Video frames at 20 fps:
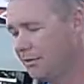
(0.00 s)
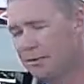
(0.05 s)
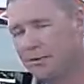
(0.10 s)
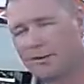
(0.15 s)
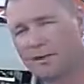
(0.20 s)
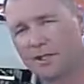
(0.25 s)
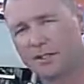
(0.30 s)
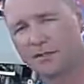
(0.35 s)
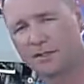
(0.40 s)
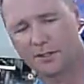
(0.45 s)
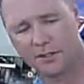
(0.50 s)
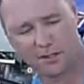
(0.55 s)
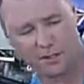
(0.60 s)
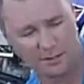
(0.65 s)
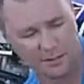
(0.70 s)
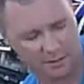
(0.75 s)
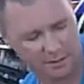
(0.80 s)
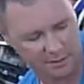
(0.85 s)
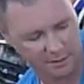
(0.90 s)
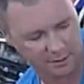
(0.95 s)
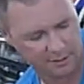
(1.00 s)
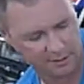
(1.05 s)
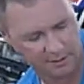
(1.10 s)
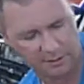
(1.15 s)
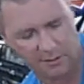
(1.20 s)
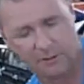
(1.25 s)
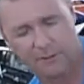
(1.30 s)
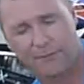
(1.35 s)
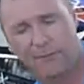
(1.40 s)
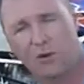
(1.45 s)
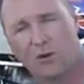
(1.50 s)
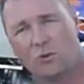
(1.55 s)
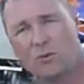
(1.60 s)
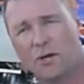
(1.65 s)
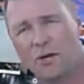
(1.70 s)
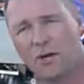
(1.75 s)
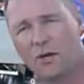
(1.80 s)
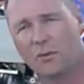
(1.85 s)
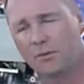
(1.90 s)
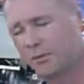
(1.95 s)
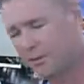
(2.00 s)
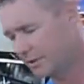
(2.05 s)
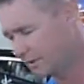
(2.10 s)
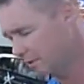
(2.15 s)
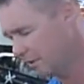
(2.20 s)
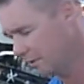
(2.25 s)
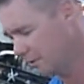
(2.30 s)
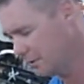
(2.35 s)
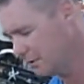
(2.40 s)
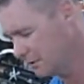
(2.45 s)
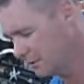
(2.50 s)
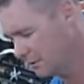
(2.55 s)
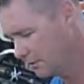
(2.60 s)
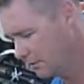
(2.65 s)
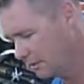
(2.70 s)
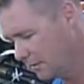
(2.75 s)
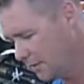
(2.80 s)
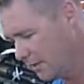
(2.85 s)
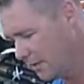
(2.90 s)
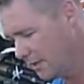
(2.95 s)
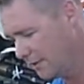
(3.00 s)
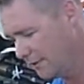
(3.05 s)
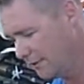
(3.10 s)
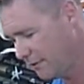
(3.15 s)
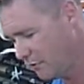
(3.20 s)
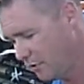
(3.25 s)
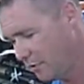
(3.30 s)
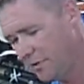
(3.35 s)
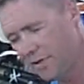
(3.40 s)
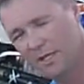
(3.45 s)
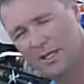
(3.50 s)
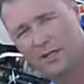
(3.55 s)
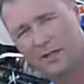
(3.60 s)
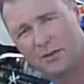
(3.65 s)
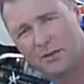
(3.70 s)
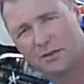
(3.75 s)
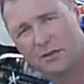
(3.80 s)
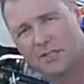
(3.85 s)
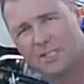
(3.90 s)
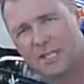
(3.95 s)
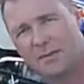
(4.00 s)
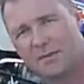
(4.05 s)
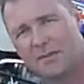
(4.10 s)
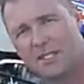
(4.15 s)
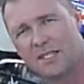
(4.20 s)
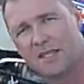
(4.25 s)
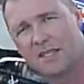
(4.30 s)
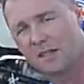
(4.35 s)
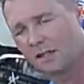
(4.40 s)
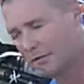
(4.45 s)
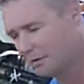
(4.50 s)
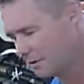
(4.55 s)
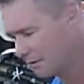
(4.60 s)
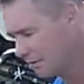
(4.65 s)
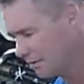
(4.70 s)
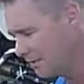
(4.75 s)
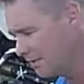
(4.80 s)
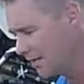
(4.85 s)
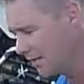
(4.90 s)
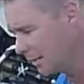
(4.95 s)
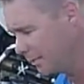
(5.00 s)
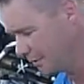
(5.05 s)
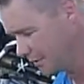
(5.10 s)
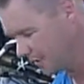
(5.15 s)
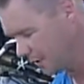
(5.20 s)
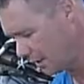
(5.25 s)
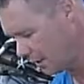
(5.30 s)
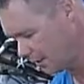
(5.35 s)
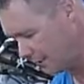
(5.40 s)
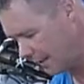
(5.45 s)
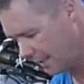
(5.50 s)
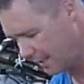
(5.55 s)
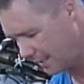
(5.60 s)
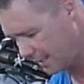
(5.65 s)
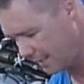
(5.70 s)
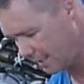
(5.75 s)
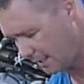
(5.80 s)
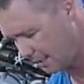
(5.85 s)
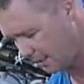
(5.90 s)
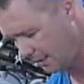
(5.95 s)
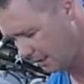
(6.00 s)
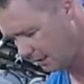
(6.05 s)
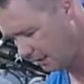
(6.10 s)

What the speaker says: through and I took the tall foam out, put the standard foam in, used the same seat cover, restapled it all back on.